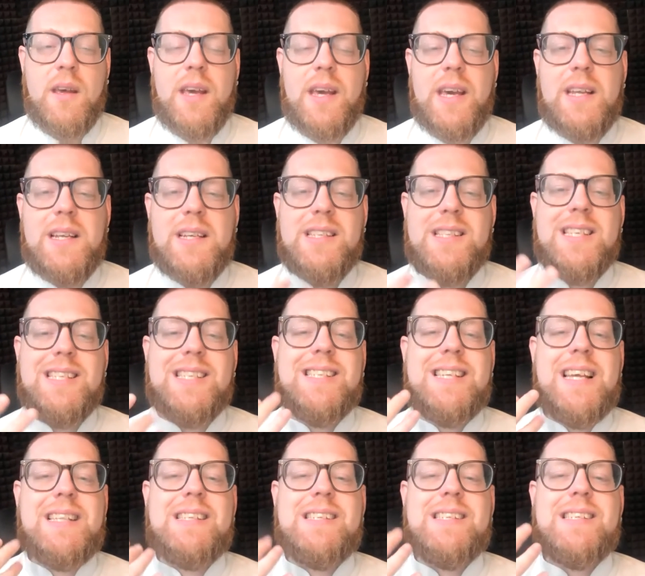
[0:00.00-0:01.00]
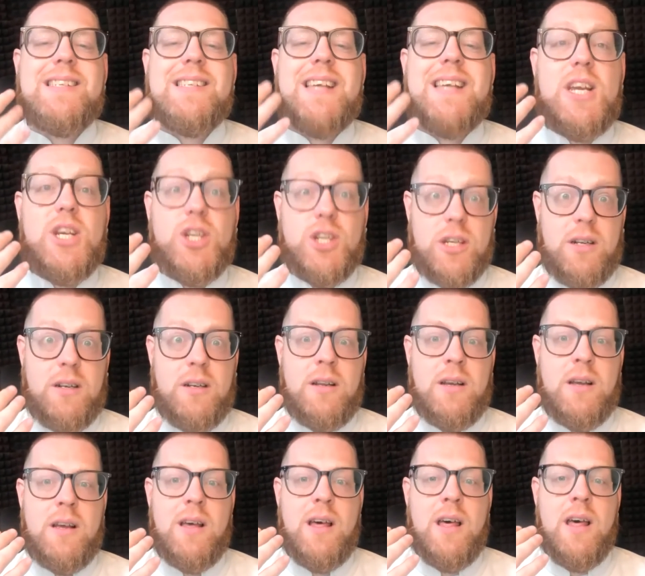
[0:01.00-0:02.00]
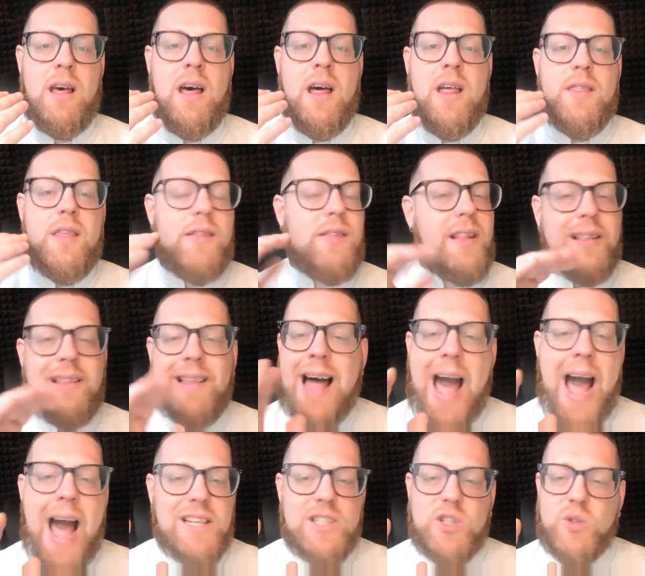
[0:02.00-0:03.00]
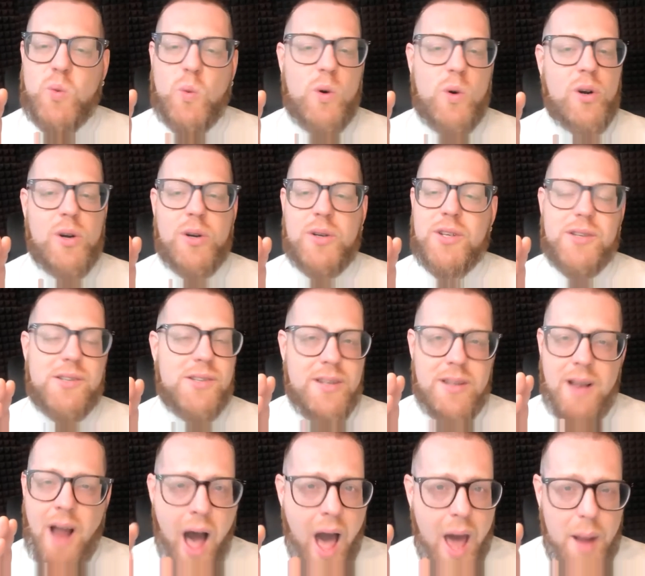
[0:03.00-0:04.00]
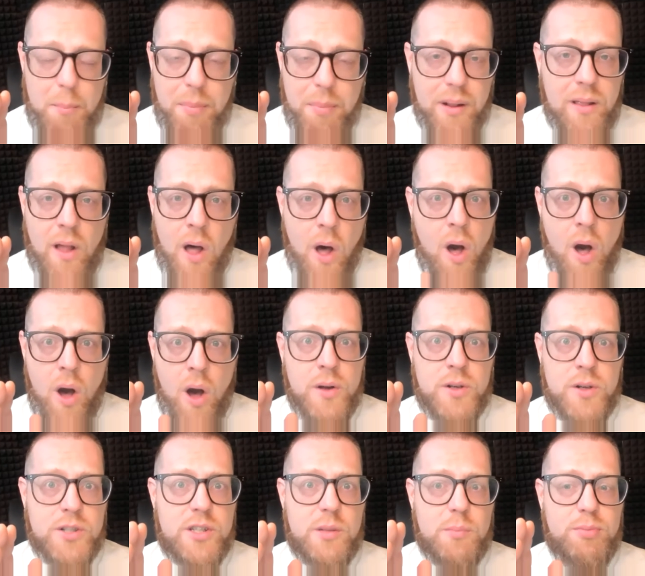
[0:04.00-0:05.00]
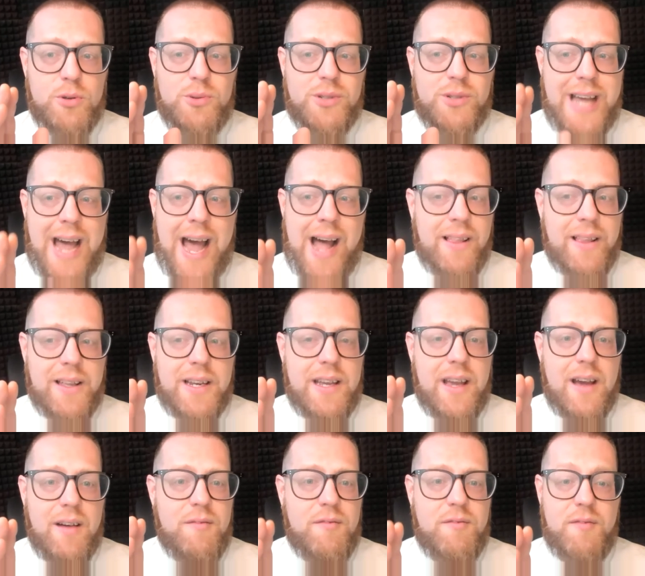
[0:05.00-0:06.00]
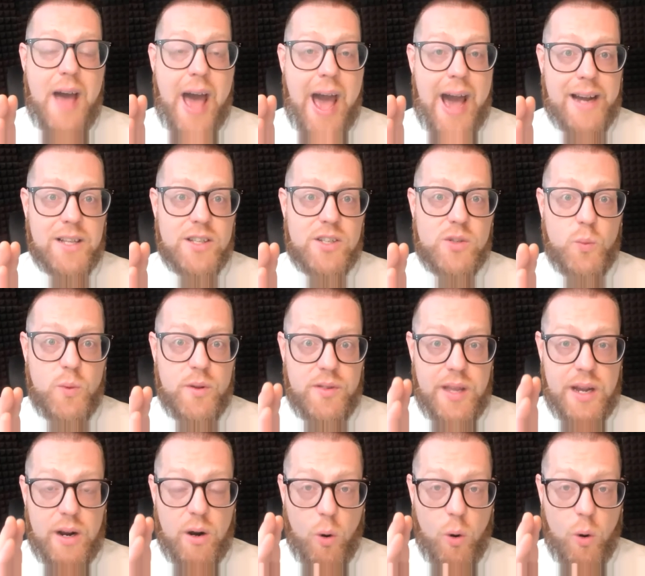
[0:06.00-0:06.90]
It is the sensation that the last word does not belong to the brutality of facts with their